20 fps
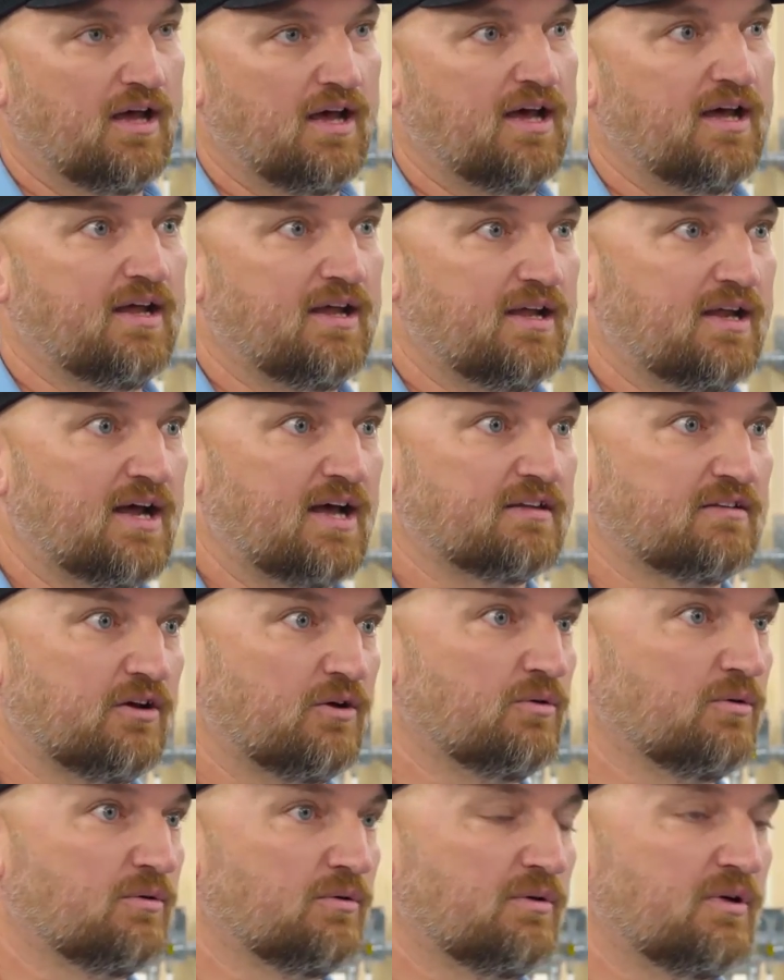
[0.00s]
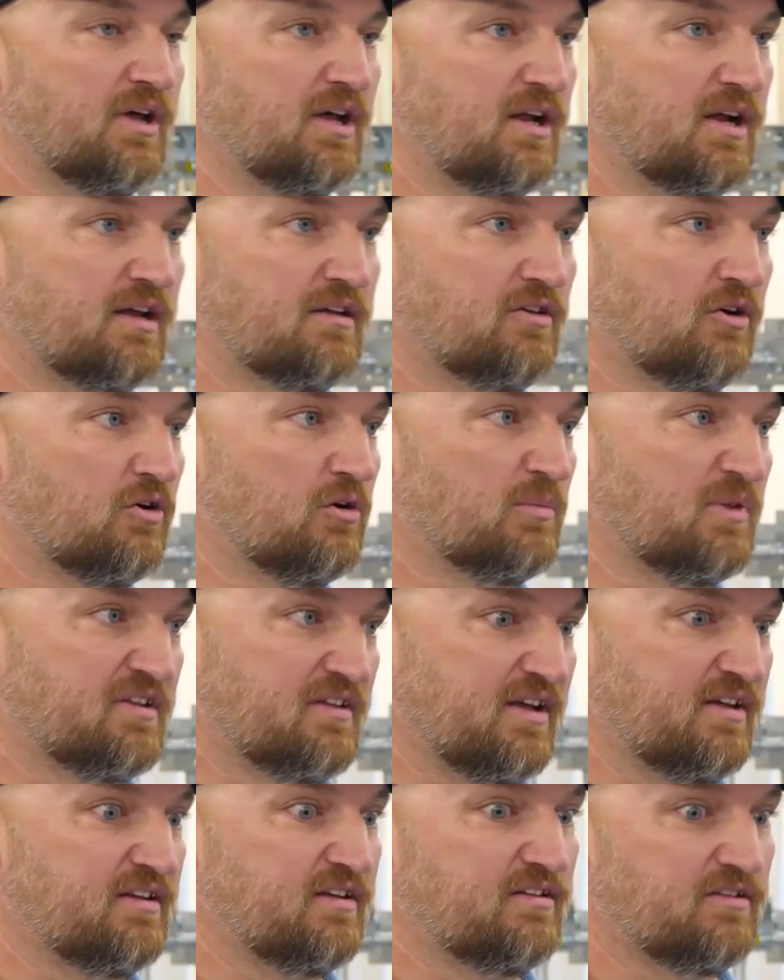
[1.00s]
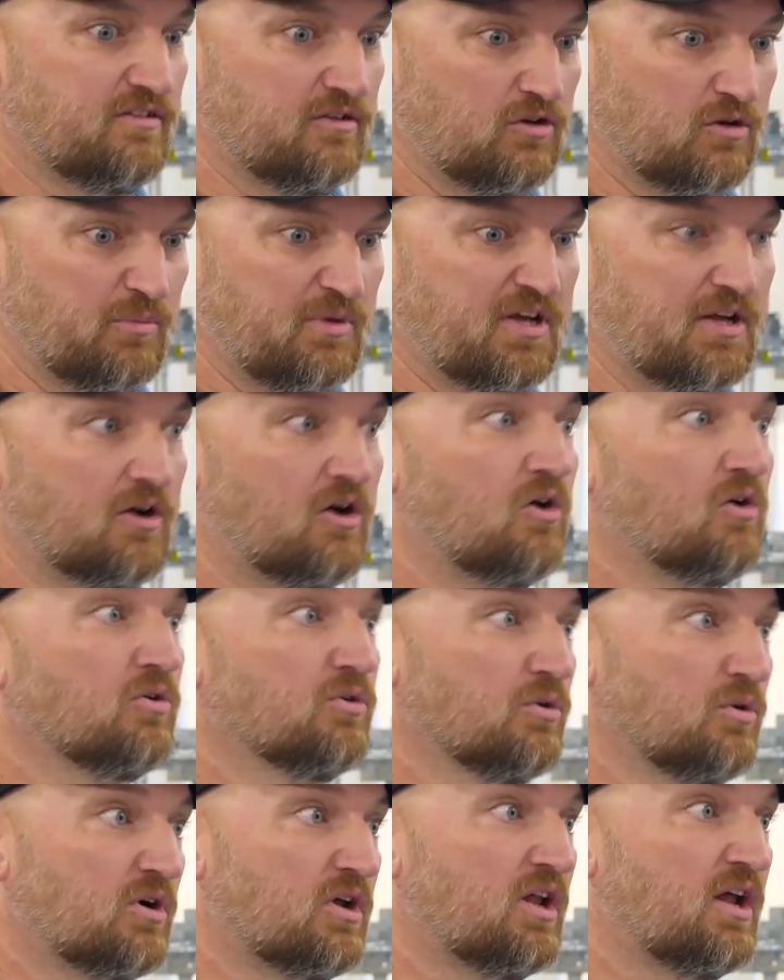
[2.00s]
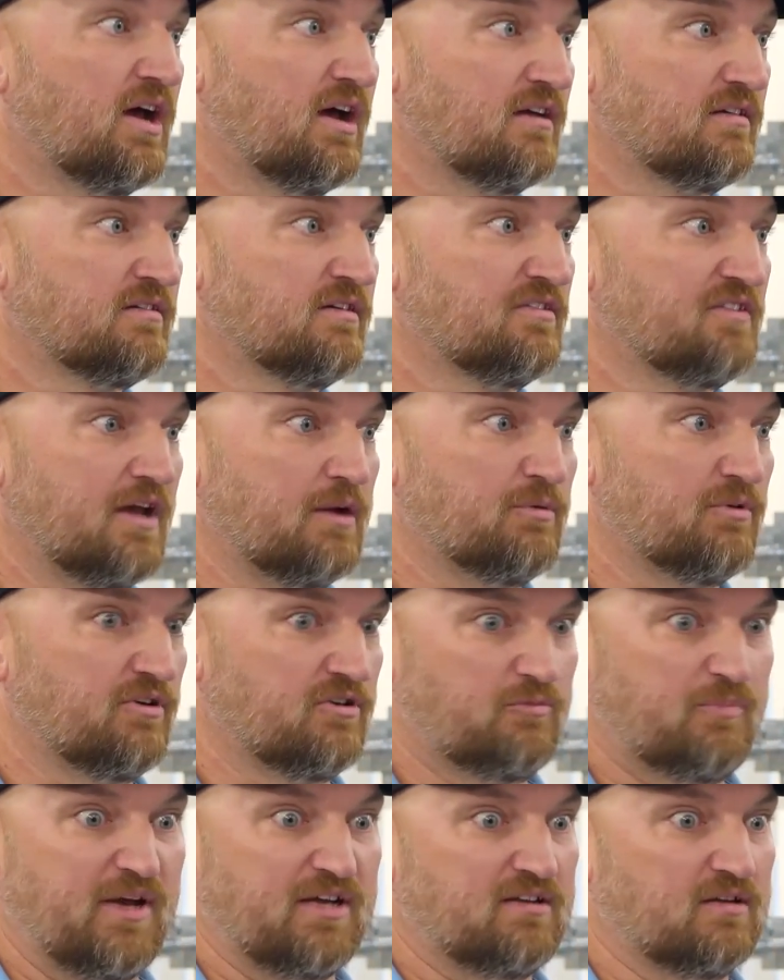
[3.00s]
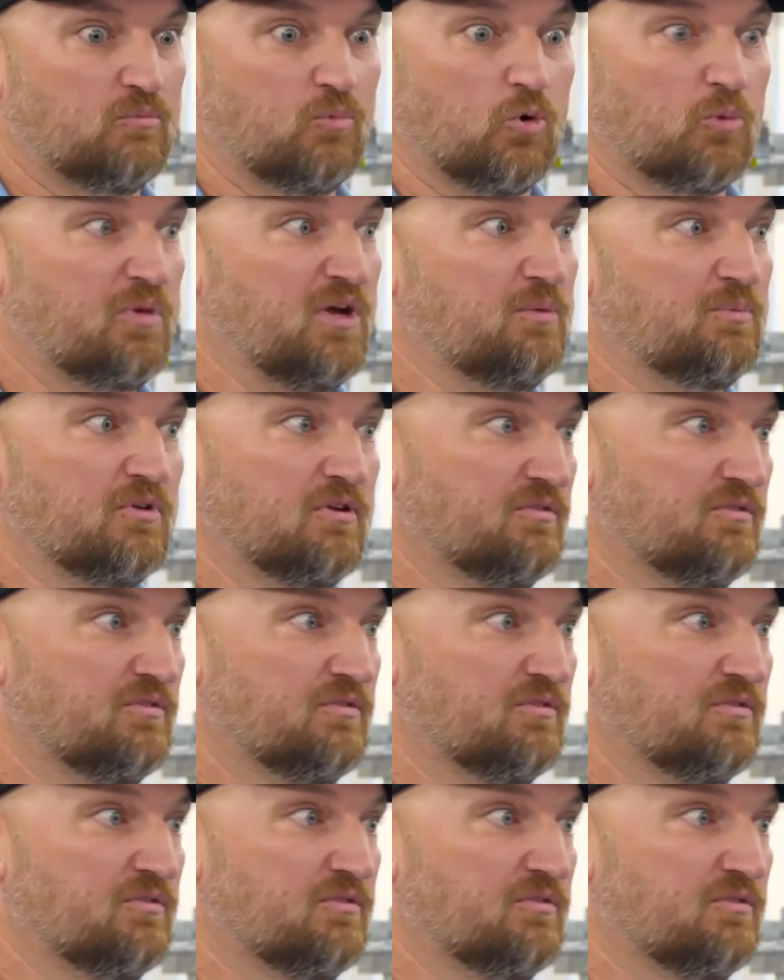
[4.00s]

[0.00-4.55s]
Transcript: and I told and I told them I was like, this is going to be an all-girl class because they were expecting more people.